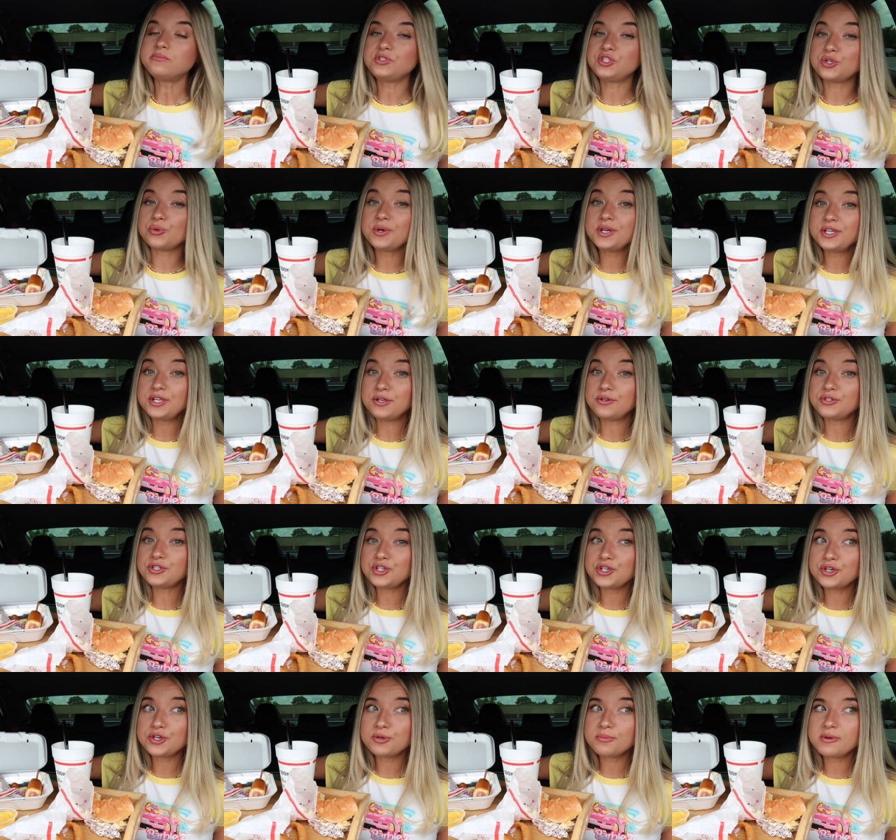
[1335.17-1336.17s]
doing
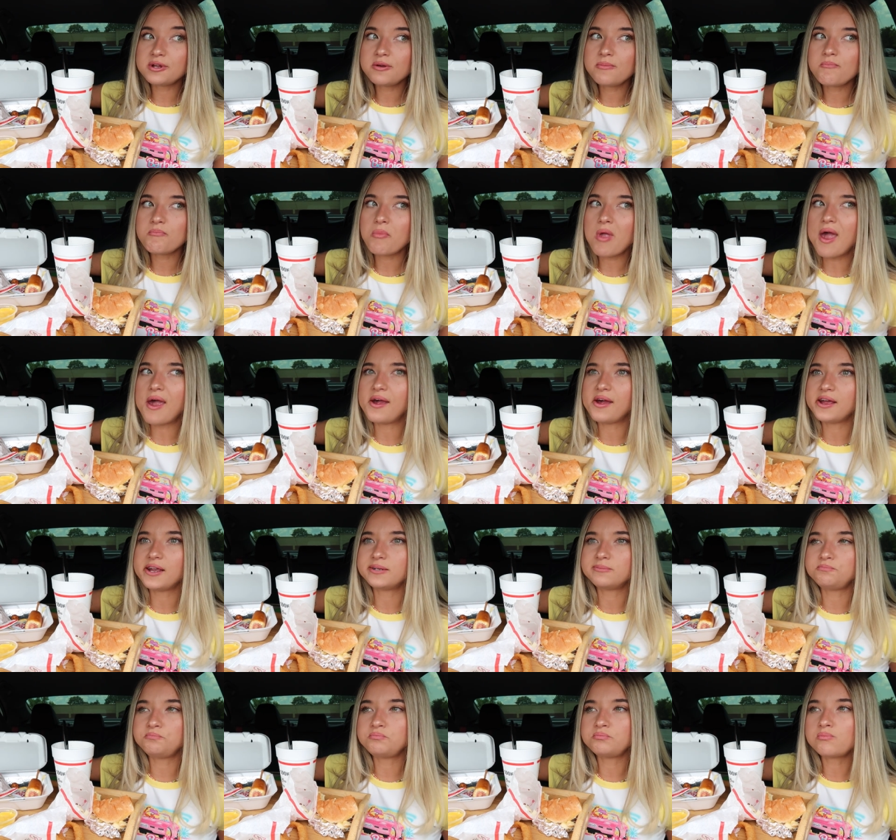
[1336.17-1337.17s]
YouTube
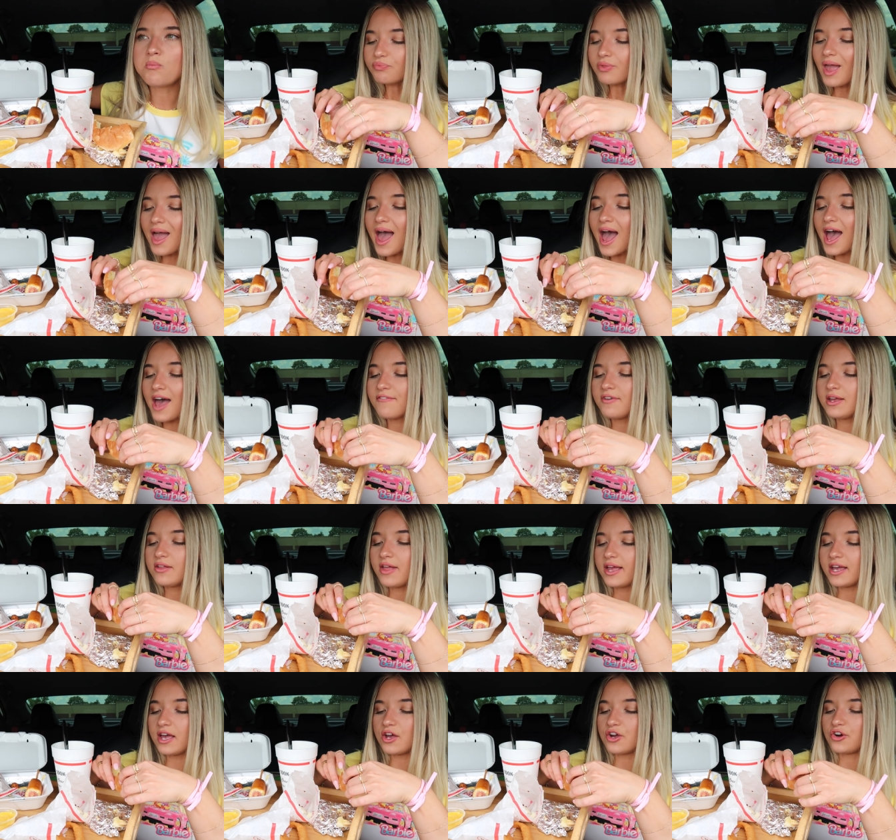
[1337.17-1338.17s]
and having
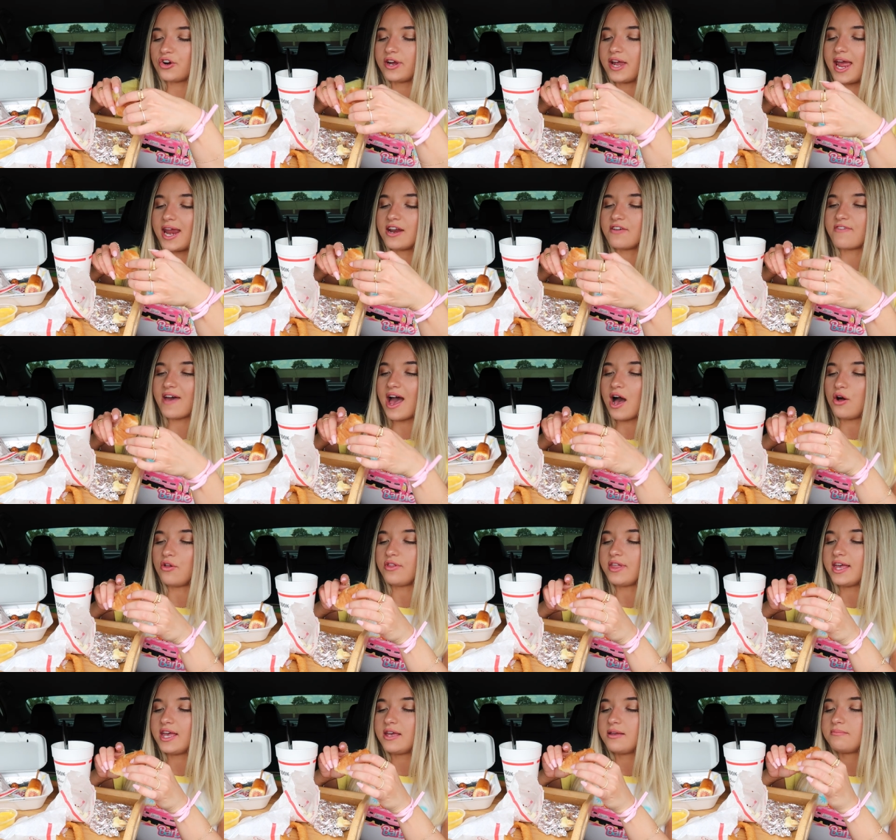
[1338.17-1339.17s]
like a creative
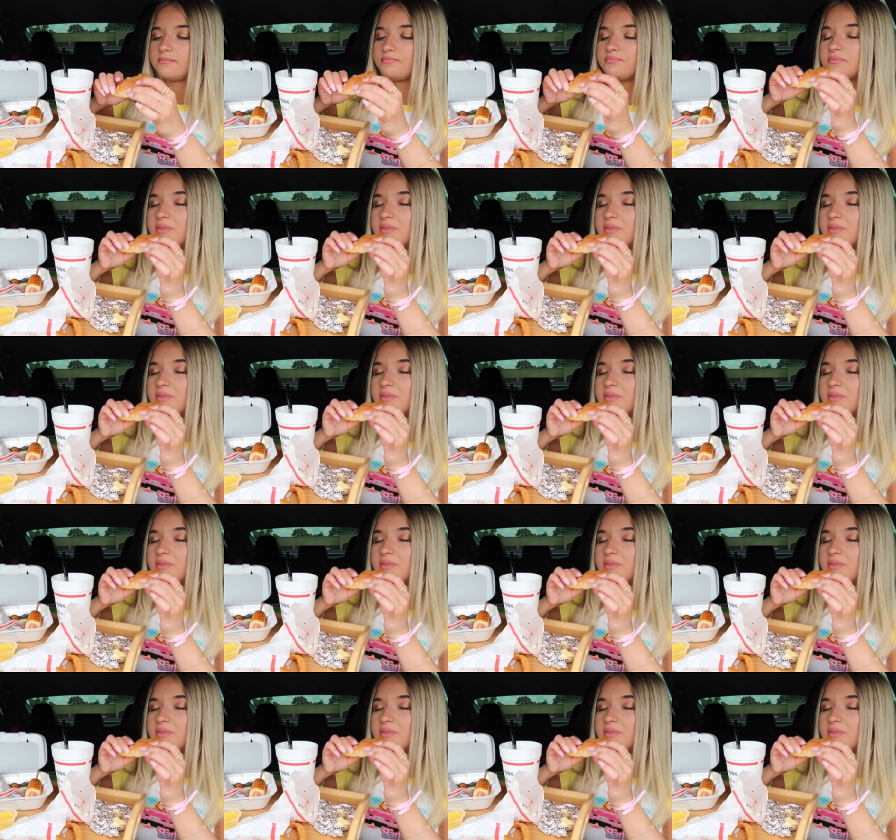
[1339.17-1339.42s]
outlet